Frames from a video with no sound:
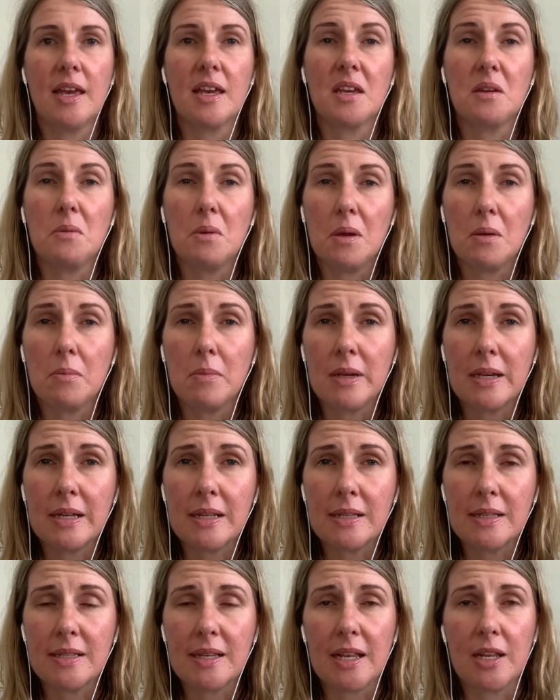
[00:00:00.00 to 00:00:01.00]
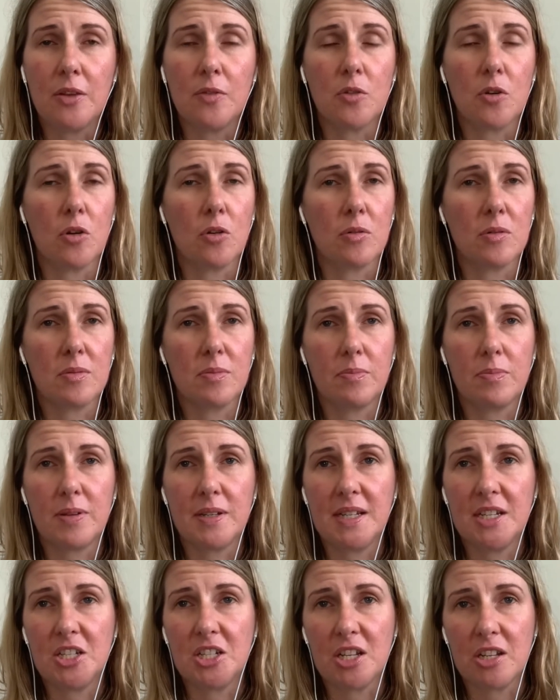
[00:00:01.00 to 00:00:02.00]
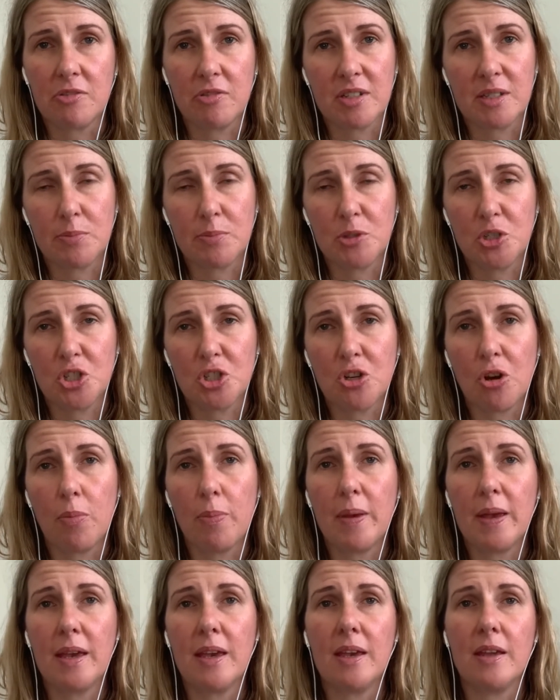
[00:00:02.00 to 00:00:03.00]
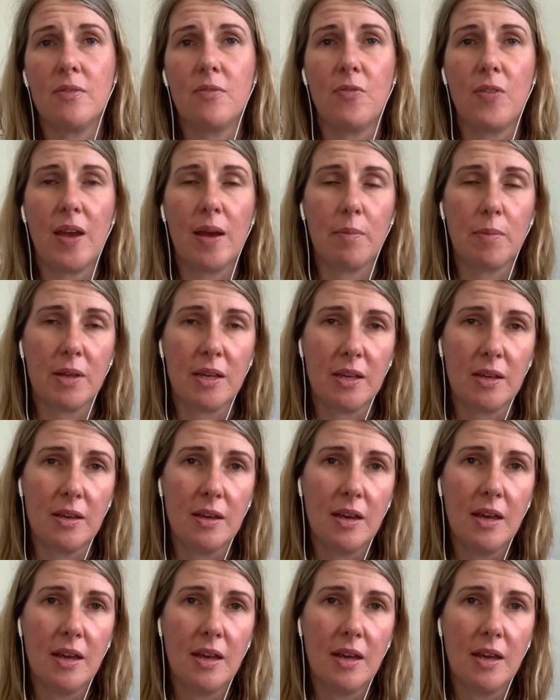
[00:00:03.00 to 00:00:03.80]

commitments, and you've got potentially Christmas shopping and family